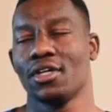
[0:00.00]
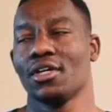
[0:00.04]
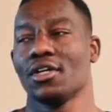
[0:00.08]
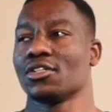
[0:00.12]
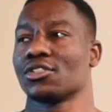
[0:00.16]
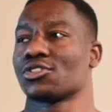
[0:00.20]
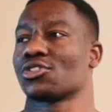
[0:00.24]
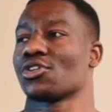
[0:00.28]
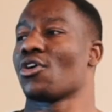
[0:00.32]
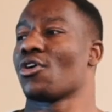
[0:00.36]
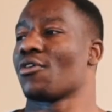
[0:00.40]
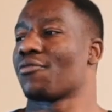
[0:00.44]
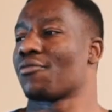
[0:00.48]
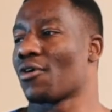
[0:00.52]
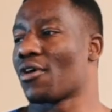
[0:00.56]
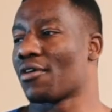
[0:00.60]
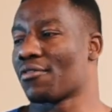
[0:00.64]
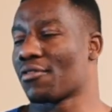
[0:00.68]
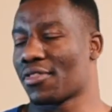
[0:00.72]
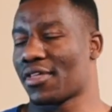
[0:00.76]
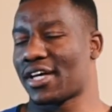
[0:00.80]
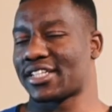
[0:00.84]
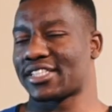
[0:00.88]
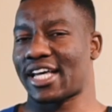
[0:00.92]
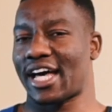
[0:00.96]
So for
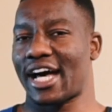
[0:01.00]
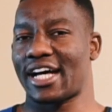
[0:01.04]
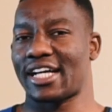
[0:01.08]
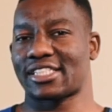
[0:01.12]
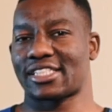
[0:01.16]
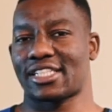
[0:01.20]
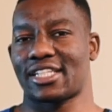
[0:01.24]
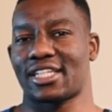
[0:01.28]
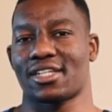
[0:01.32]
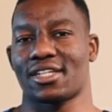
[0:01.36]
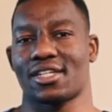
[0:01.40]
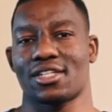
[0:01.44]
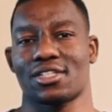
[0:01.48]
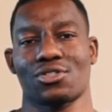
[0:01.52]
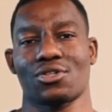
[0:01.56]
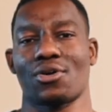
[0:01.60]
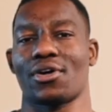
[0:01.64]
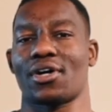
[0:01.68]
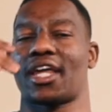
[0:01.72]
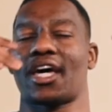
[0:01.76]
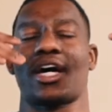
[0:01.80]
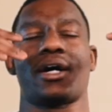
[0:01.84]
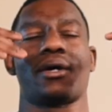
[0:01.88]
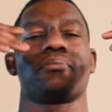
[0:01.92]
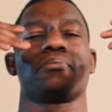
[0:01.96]
everyone that's asking, it's not
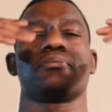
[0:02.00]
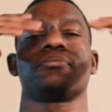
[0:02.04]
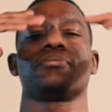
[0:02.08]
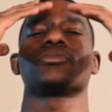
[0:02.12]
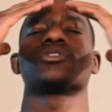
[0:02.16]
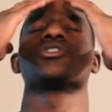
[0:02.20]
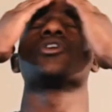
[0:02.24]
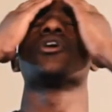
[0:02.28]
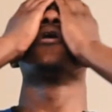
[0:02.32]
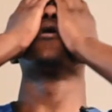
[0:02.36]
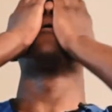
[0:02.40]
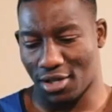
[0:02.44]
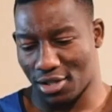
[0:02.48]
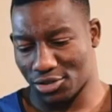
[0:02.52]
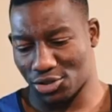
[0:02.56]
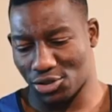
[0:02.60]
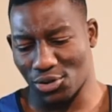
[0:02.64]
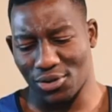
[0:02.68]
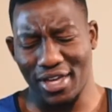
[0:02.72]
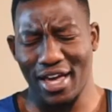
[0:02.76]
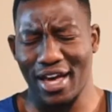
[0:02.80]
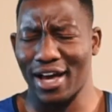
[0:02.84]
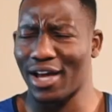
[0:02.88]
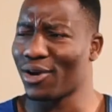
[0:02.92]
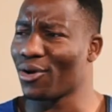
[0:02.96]
an app. So
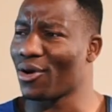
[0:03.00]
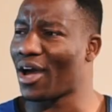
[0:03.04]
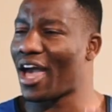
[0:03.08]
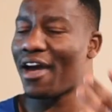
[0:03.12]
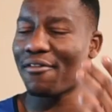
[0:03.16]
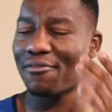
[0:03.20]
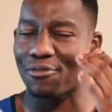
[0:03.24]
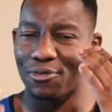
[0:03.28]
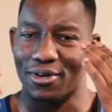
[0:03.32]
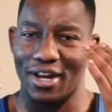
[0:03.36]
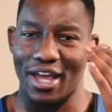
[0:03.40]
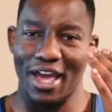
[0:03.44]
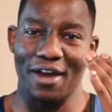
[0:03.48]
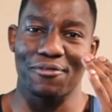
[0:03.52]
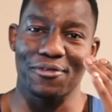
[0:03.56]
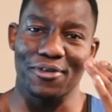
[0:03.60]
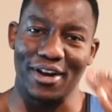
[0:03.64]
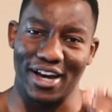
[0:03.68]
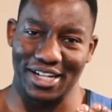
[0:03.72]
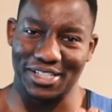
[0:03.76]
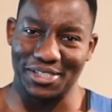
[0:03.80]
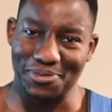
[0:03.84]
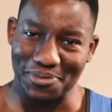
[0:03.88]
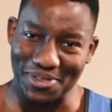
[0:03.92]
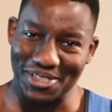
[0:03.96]
yeah, look, everyone
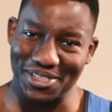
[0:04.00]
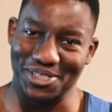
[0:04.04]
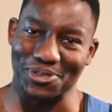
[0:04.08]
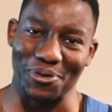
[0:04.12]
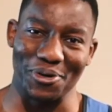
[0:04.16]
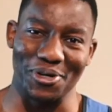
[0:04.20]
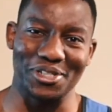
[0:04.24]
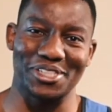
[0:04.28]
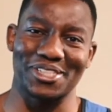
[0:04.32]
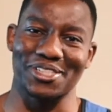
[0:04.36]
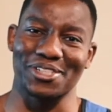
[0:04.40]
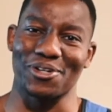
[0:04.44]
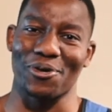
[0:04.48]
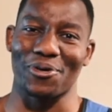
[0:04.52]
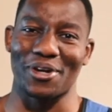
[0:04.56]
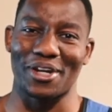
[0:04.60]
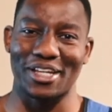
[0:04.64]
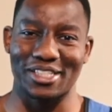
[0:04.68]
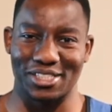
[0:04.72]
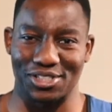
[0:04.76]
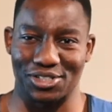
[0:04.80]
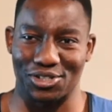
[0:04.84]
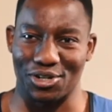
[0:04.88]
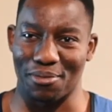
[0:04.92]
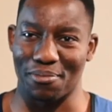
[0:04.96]
asks me this question on
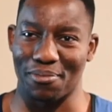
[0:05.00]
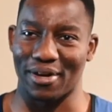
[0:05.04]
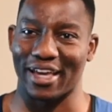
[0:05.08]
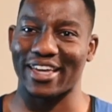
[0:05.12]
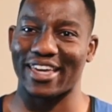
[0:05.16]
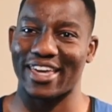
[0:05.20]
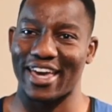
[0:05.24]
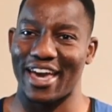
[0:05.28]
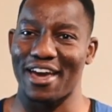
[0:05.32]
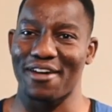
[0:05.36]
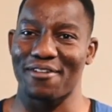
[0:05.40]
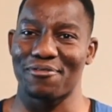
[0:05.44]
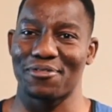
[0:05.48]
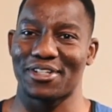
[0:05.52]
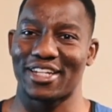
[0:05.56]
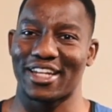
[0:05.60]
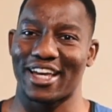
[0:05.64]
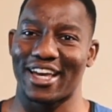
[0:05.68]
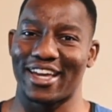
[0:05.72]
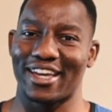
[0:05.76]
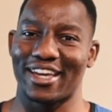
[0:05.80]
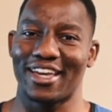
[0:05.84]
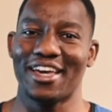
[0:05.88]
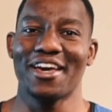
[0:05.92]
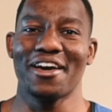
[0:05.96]
Instagram, like every
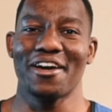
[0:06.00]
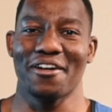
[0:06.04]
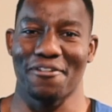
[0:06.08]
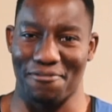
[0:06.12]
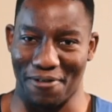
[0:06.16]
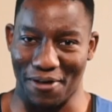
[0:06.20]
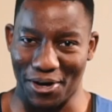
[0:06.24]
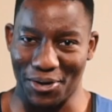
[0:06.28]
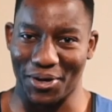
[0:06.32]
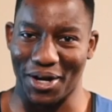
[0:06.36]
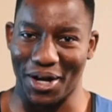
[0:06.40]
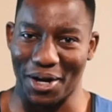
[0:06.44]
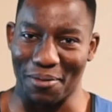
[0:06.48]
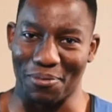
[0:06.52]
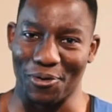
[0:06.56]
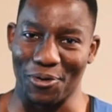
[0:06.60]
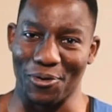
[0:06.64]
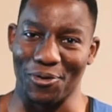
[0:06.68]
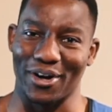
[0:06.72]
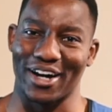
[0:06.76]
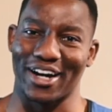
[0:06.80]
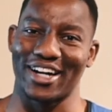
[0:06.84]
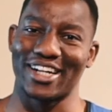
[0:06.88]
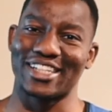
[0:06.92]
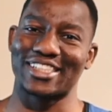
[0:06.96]
day. Final Cut Pro,
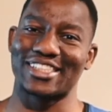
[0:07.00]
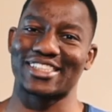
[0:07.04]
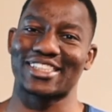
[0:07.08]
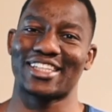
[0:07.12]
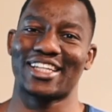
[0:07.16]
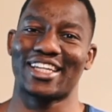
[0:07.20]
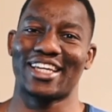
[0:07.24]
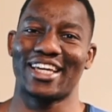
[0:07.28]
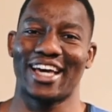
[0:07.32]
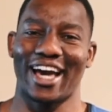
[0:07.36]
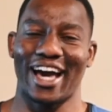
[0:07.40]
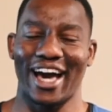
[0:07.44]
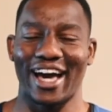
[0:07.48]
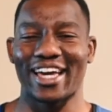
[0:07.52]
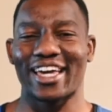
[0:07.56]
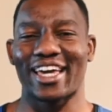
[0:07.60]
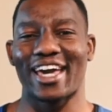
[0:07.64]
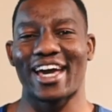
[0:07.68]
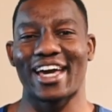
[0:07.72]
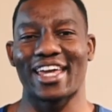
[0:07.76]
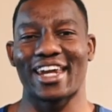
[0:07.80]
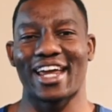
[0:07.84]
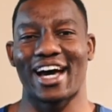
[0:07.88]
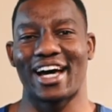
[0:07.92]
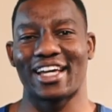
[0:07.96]
guys.
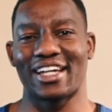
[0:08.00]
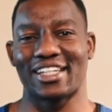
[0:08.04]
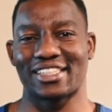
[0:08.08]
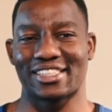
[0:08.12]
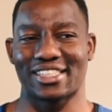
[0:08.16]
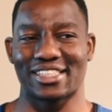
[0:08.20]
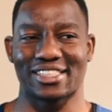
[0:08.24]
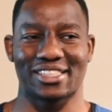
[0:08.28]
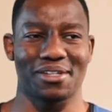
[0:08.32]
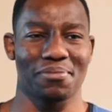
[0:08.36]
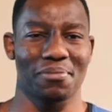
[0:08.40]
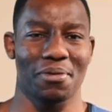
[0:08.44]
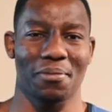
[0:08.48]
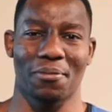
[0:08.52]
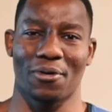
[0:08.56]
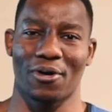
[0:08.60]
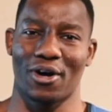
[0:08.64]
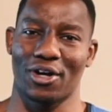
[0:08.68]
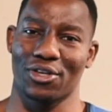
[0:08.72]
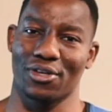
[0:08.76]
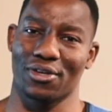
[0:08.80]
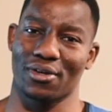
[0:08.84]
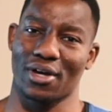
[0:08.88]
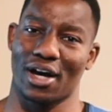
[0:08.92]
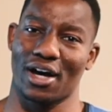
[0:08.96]
Again, I understand some people
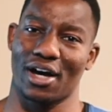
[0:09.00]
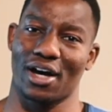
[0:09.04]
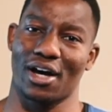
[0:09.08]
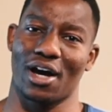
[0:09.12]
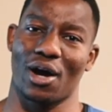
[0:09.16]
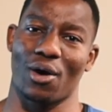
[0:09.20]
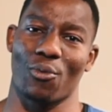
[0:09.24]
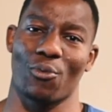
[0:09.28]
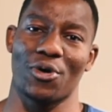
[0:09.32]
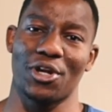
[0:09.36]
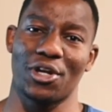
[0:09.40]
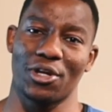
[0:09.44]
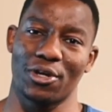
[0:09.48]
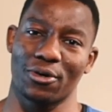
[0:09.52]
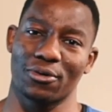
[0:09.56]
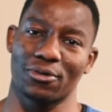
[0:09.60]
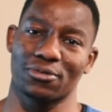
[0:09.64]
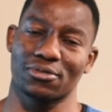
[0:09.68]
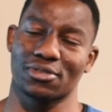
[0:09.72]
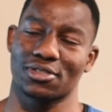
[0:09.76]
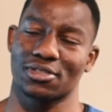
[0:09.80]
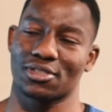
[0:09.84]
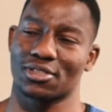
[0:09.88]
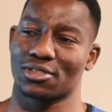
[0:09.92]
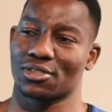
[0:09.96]
are
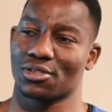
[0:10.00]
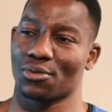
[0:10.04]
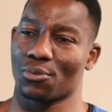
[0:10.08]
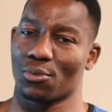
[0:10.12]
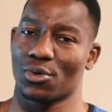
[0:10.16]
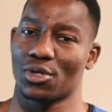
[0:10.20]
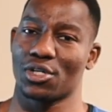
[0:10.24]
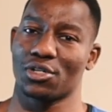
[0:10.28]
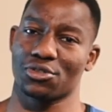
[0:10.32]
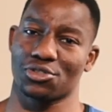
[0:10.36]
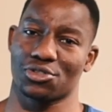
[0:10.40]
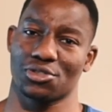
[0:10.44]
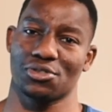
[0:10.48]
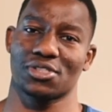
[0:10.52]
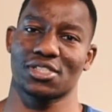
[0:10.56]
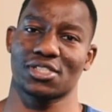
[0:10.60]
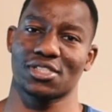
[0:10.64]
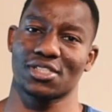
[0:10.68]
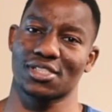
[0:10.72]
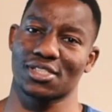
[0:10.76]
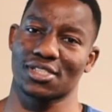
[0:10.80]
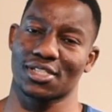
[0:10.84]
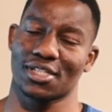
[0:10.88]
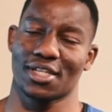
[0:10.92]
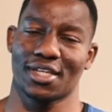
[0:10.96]
Windows
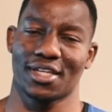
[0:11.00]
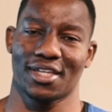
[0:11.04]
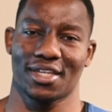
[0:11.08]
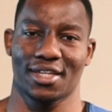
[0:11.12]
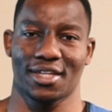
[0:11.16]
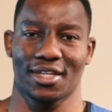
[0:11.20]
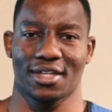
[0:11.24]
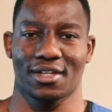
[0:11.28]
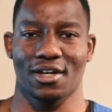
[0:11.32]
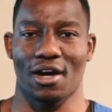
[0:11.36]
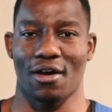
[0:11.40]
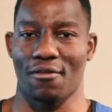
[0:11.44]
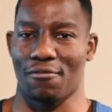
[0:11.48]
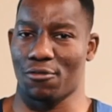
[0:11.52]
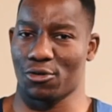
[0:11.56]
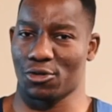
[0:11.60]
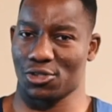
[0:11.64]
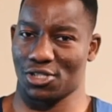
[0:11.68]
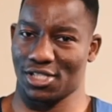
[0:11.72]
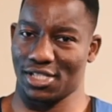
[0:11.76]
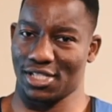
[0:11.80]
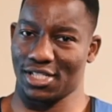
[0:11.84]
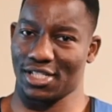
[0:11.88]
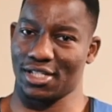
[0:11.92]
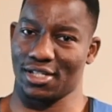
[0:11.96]
users.
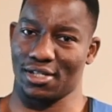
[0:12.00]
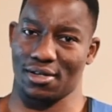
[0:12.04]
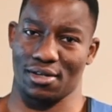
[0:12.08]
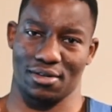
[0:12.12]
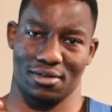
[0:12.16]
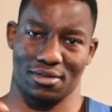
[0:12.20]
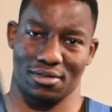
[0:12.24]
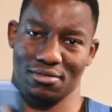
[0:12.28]
Unfortunately,